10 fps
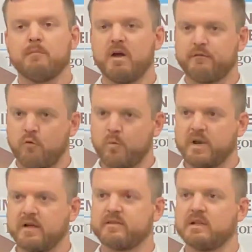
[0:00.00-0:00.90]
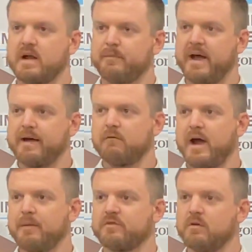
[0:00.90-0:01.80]
Metformin gets a lot of bad
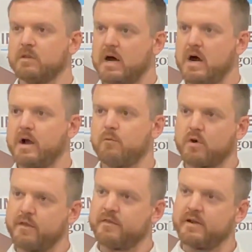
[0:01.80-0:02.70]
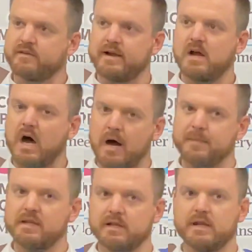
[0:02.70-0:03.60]
raps online. One of the things I
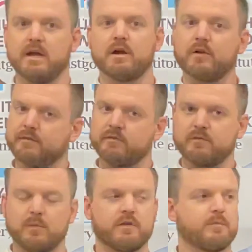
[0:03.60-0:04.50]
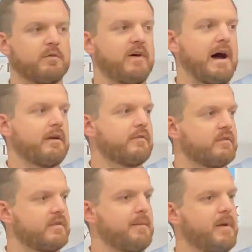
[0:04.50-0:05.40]
commonly hear, even from other providers,
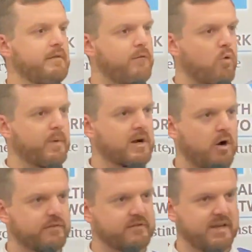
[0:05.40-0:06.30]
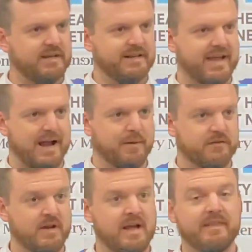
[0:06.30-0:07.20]
is that metformin causes kidney
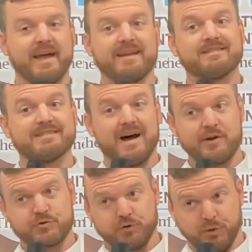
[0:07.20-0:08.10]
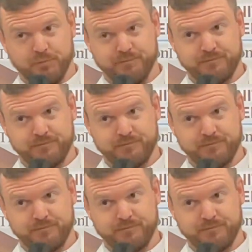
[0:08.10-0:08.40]
damage. That is not true.